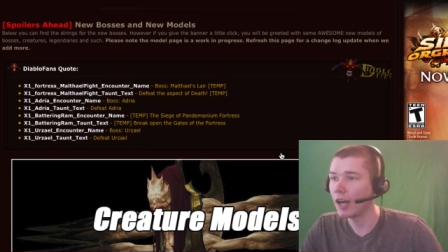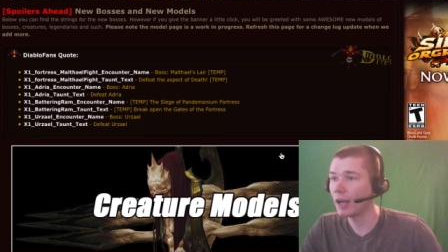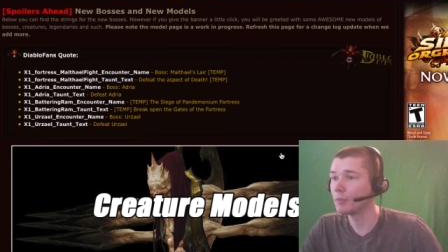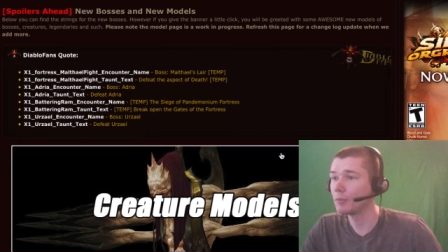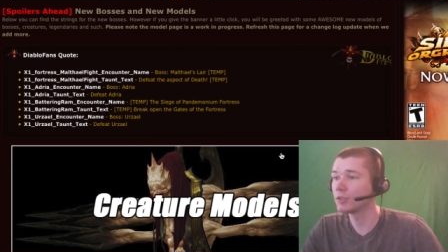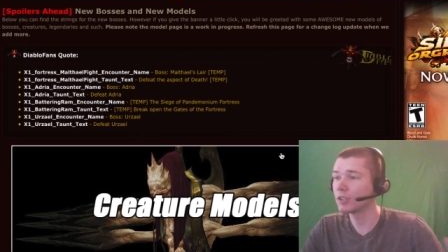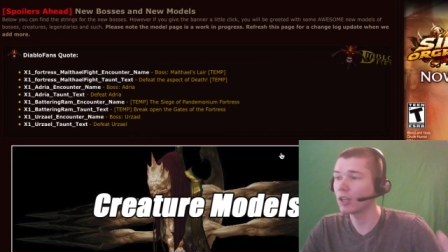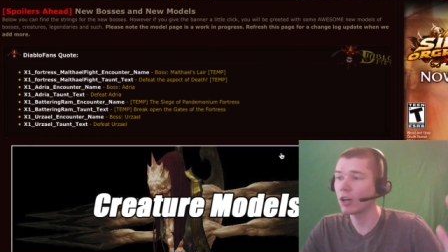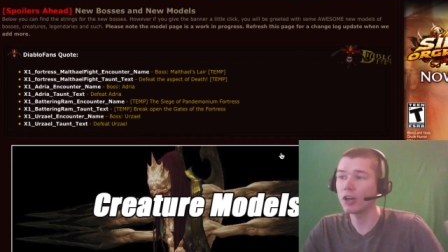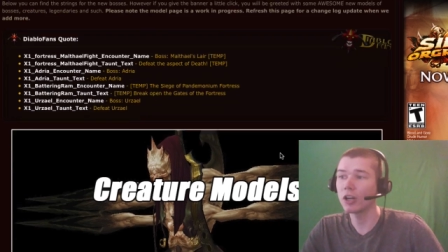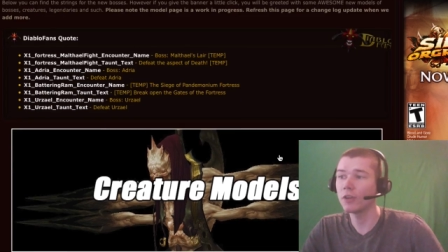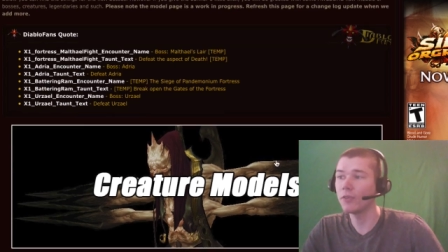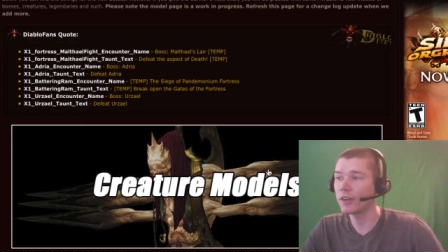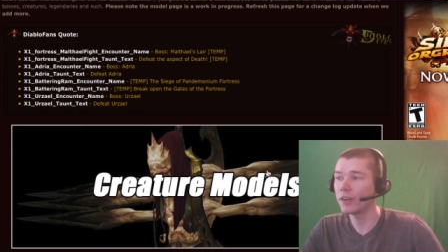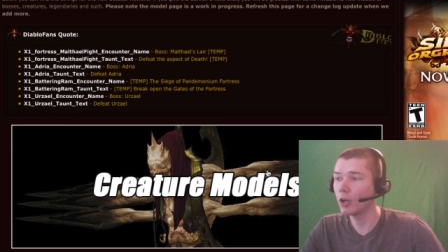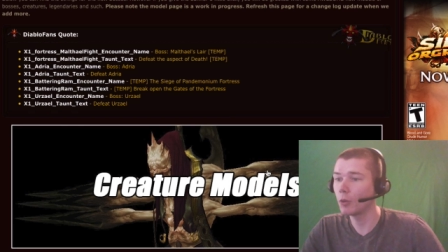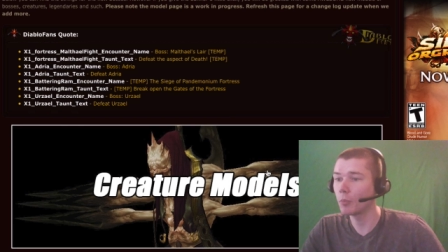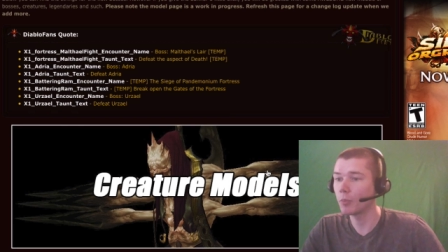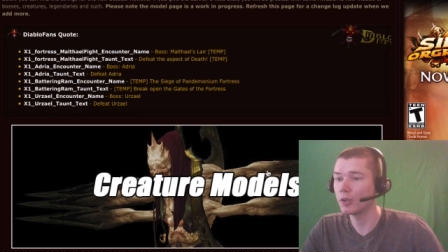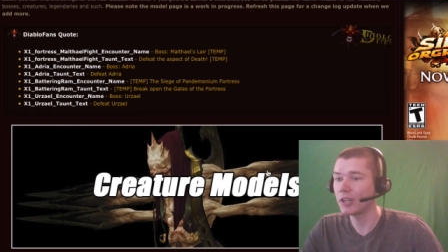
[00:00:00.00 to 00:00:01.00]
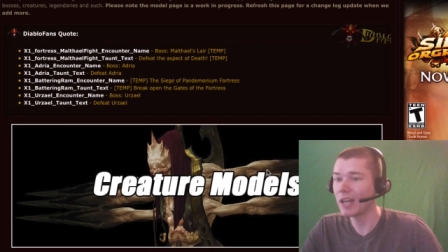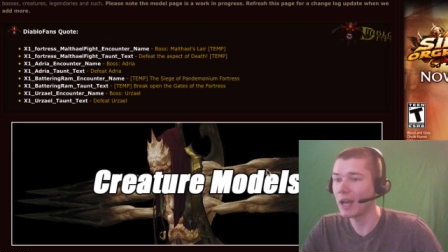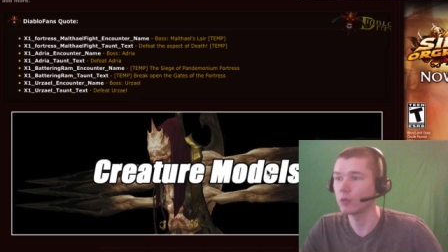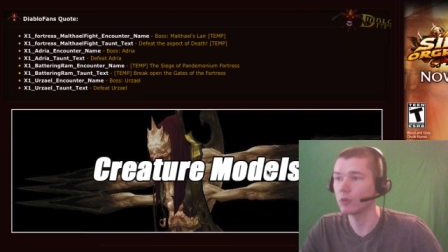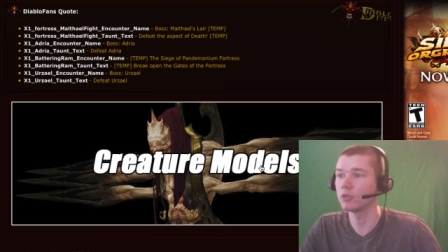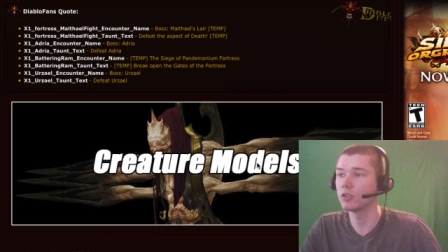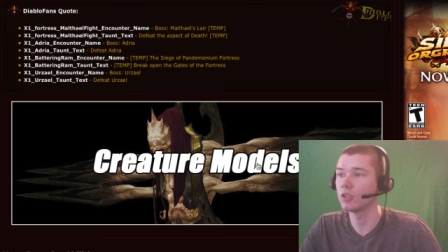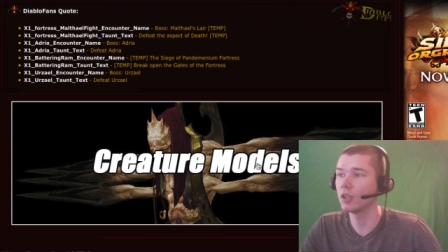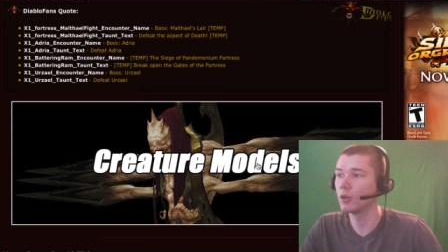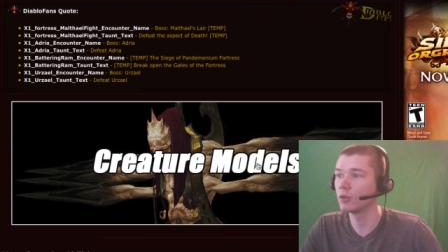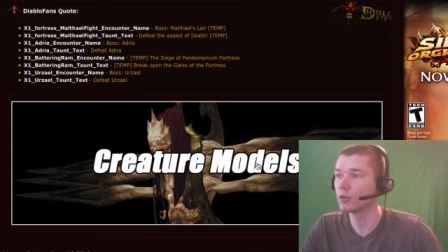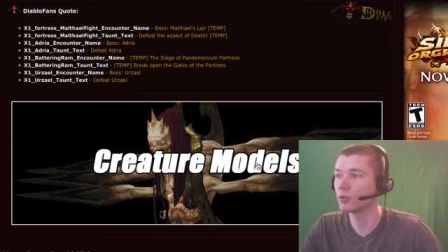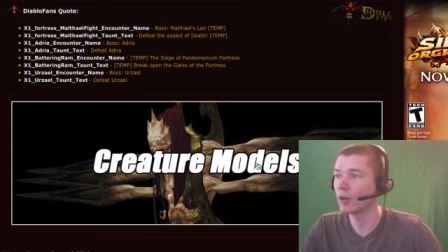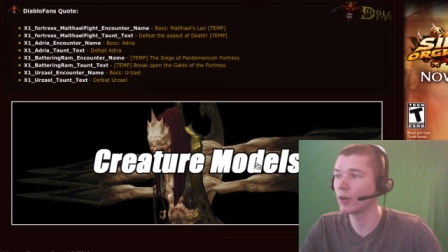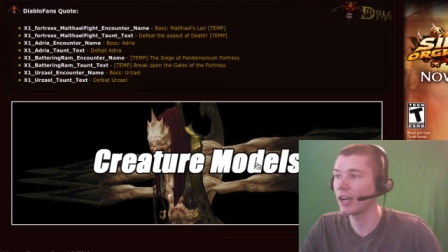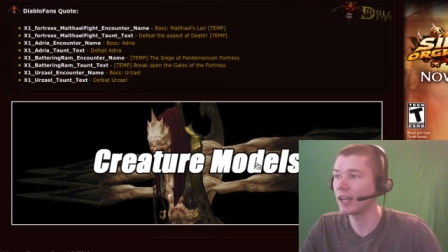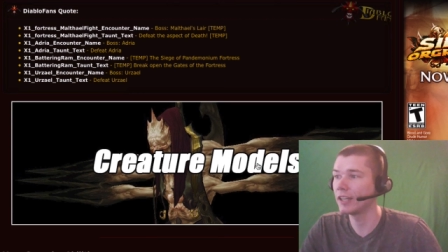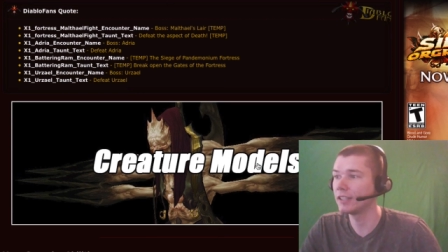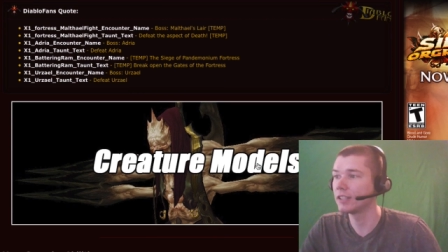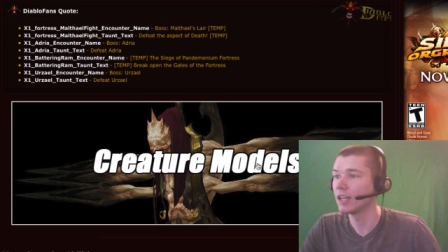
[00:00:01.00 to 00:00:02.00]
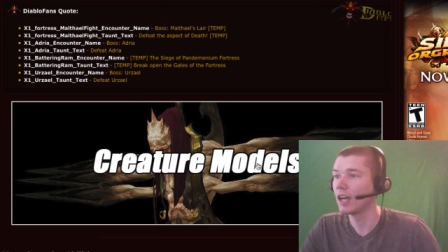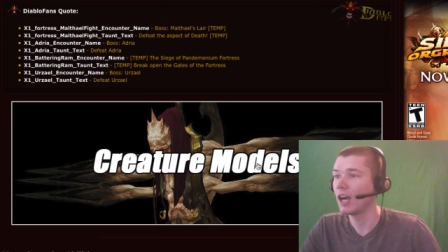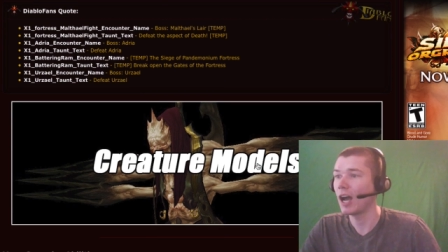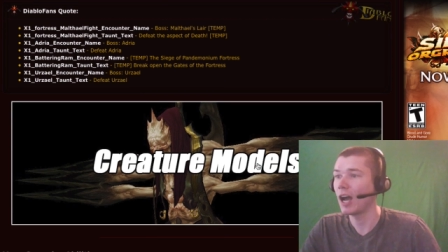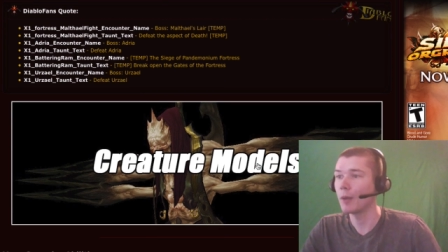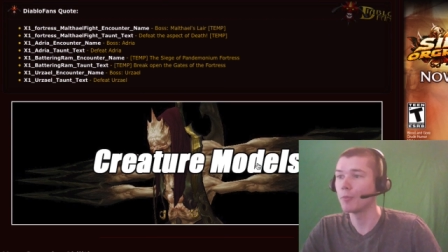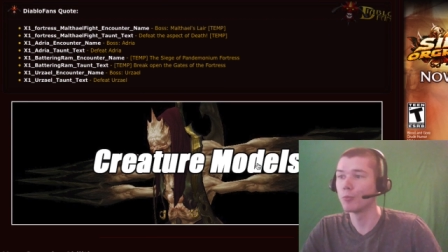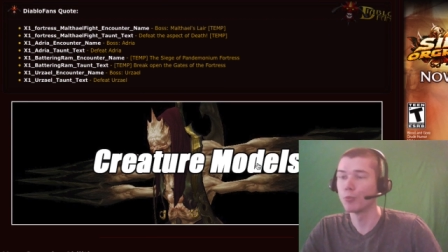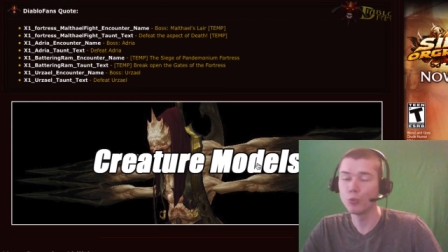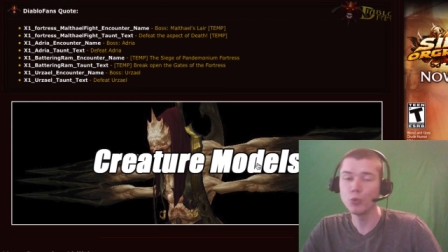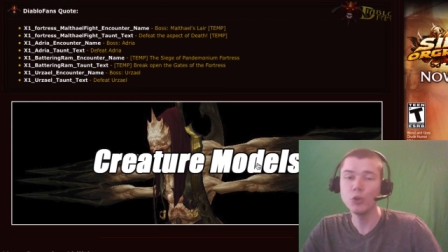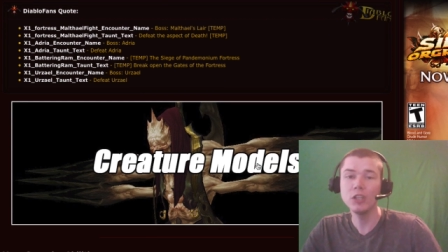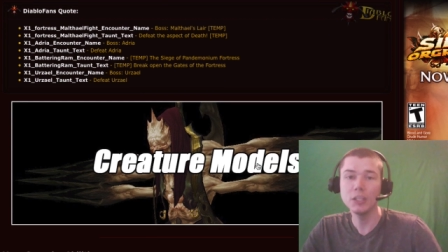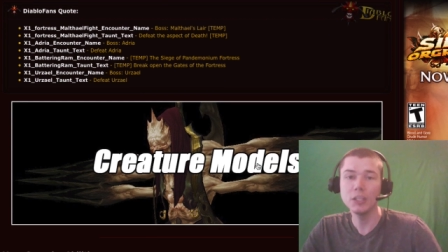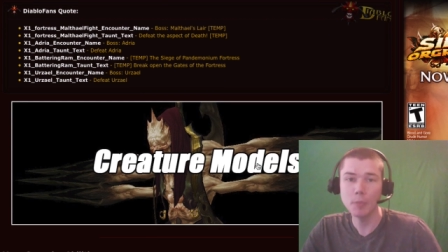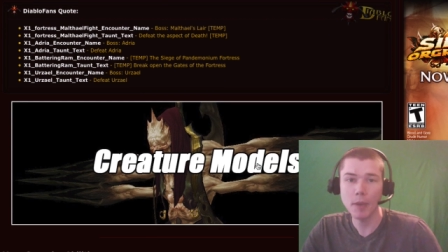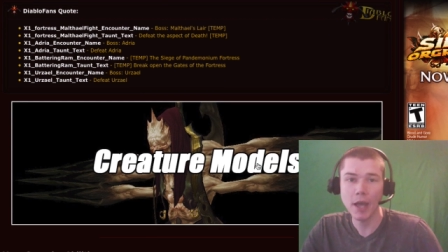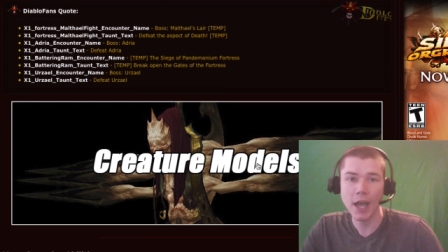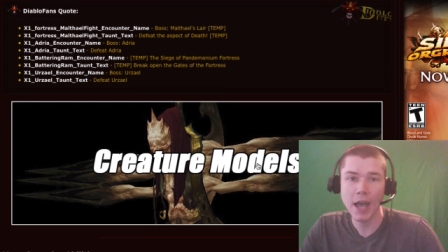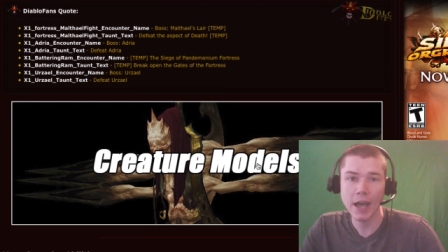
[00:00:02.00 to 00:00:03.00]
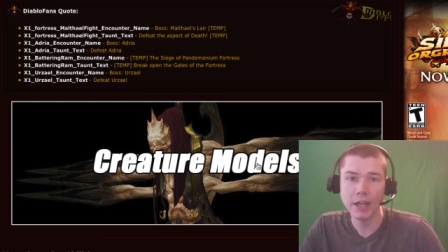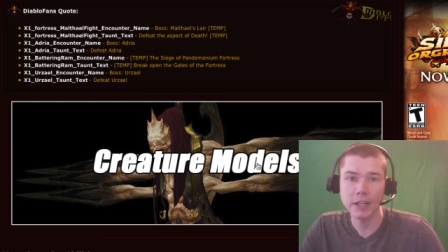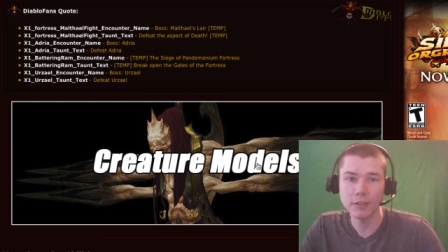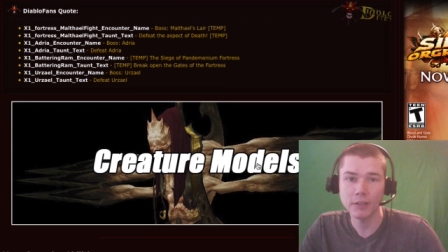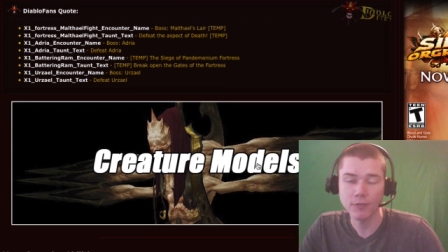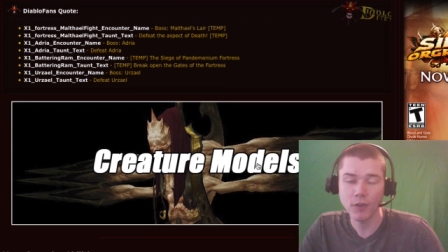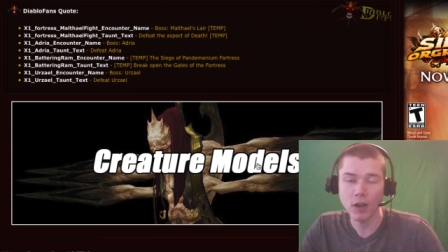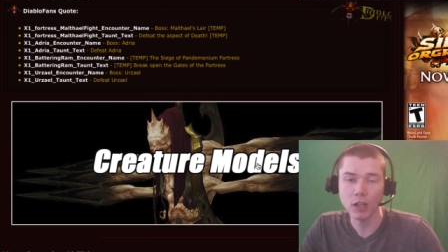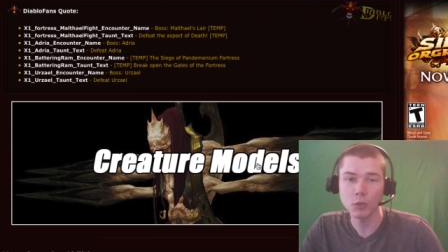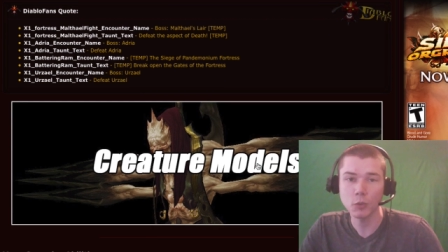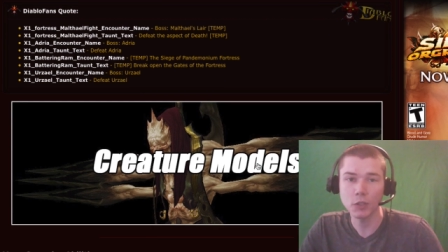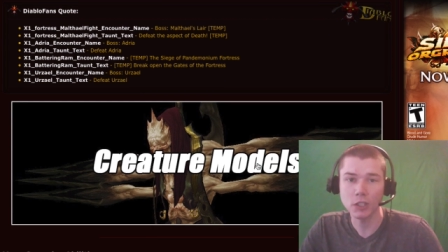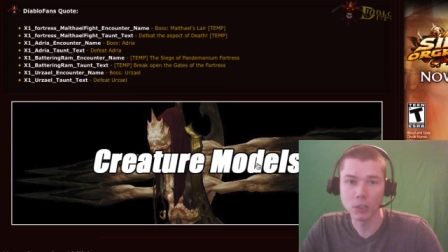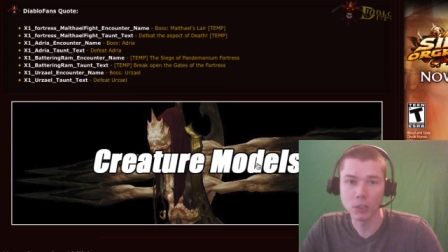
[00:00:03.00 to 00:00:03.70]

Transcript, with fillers: I'm sorry if I don't pronounce those right. I'm really bad at following